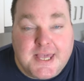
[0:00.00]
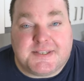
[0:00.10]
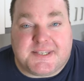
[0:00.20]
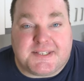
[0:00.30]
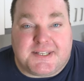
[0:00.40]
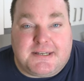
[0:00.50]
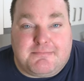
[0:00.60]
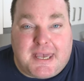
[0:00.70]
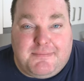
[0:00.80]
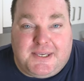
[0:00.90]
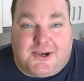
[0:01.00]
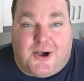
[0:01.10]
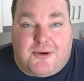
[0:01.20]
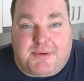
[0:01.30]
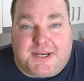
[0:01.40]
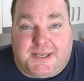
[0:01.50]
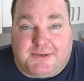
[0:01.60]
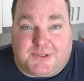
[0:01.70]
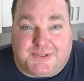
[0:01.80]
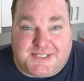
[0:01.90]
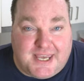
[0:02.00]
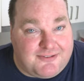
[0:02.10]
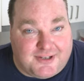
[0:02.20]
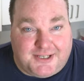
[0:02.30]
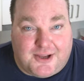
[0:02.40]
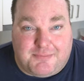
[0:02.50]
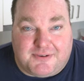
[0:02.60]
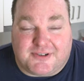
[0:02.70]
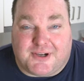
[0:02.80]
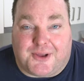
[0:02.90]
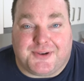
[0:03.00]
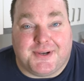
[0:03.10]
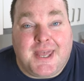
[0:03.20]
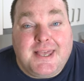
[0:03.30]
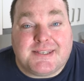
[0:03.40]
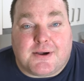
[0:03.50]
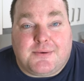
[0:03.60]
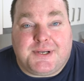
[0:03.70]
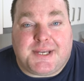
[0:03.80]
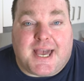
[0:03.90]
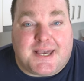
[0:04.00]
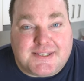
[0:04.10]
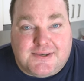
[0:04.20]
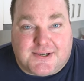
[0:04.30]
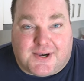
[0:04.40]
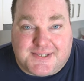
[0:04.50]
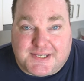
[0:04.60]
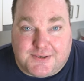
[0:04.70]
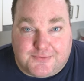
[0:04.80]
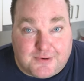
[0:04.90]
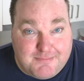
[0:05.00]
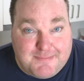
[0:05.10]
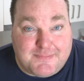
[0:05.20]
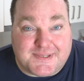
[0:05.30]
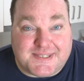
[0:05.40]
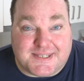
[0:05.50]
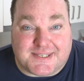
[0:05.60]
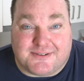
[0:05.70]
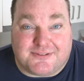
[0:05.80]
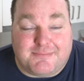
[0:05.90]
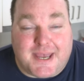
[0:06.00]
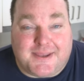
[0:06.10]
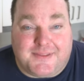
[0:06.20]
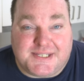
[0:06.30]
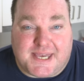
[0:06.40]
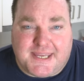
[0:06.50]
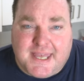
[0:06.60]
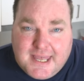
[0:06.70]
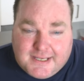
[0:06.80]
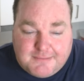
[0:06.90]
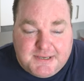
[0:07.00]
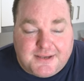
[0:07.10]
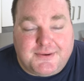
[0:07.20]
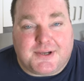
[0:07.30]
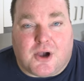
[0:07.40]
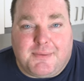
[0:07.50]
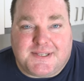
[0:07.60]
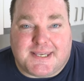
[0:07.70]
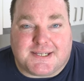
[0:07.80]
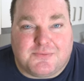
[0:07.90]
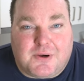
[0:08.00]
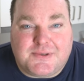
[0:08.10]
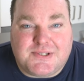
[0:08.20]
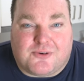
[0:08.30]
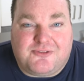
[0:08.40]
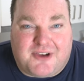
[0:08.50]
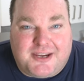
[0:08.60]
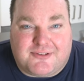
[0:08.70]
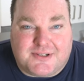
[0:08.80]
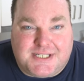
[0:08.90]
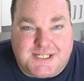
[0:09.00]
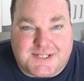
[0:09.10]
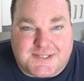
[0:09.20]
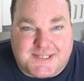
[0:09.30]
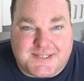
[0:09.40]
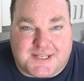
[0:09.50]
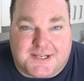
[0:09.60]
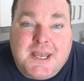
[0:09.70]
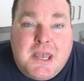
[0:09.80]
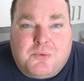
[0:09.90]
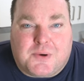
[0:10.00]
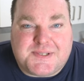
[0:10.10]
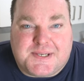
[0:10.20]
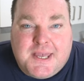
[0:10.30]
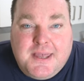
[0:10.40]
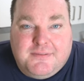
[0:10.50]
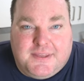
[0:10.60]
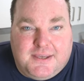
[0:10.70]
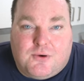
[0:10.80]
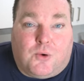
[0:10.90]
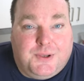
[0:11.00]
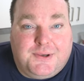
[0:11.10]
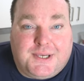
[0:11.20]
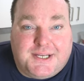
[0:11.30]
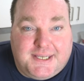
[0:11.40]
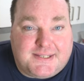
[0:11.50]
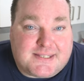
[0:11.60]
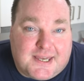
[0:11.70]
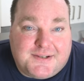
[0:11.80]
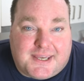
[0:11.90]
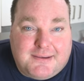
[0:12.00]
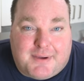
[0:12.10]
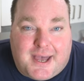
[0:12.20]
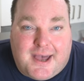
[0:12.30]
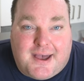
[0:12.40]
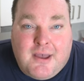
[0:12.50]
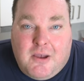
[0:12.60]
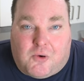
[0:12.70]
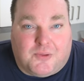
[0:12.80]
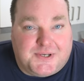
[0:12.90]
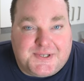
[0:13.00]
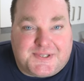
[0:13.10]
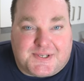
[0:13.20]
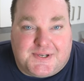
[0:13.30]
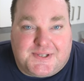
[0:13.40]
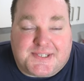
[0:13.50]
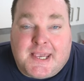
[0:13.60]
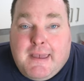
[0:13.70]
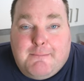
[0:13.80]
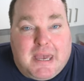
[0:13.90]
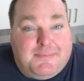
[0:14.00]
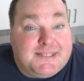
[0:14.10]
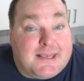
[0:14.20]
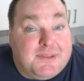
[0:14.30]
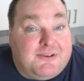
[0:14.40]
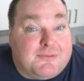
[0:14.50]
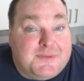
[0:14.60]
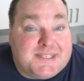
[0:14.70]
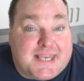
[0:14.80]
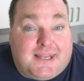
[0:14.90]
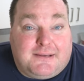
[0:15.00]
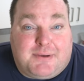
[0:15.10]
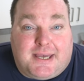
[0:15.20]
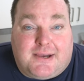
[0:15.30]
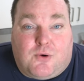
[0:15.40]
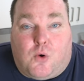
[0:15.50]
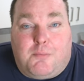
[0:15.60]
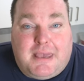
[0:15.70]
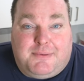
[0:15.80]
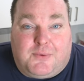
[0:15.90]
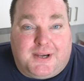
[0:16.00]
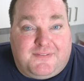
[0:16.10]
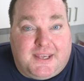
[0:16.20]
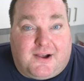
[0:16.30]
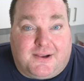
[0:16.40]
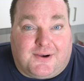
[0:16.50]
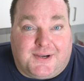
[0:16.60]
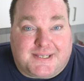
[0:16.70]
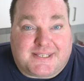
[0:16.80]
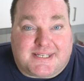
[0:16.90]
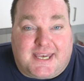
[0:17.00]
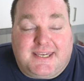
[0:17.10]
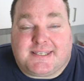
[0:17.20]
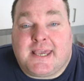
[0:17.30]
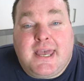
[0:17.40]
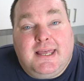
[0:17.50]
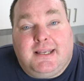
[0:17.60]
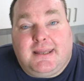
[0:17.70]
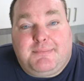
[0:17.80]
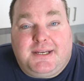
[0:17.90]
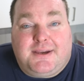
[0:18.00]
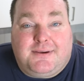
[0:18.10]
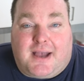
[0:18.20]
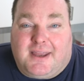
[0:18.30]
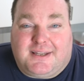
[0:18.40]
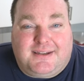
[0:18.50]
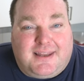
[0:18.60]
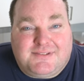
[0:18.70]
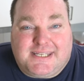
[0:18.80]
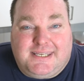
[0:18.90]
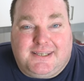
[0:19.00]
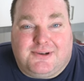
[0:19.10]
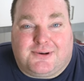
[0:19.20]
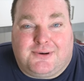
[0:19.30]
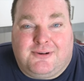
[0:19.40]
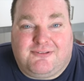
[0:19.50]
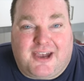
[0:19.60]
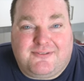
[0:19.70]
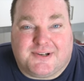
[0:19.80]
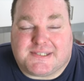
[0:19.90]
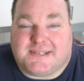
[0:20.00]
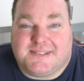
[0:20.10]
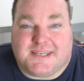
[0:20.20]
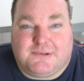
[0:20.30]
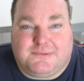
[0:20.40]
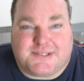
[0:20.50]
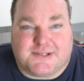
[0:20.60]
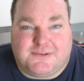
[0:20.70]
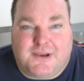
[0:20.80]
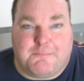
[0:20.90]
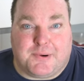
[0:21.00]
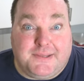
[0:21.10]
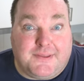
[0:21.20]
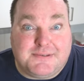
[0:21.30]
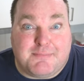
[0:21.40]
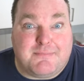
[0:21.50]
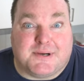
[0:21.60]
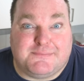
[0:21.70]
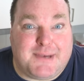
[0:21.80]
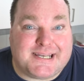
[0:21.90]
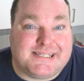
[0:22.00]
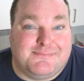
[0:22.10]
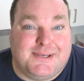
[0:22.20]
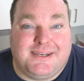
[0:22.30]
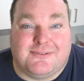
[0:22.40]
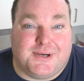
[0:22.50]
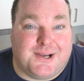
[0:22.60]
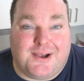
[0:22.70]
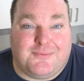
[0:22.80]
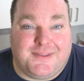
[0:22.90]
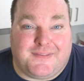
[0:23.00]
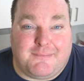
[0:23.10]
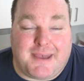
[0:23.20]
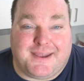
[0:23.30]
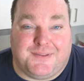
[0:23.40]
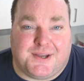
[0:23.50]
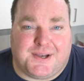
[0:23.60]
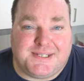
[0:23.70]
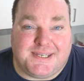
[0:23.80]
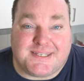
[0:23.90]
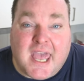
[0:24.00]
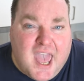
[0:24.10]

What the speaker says: Sizzler may be gone, but it will definitely not be forgotten. So I wanted to ask you guys who remember Sizzler from back in the day, let me know in the comments section, what was your favorite dish at Sizzler? Was it the all-you-can-eat sundae bar or the desserts? Maybe something from the salad bar or maybe one of their iconic steaks? Let me know. I'd love to hear your favorites because it will sort of bring those memories back to me of when I went there back in the 90s.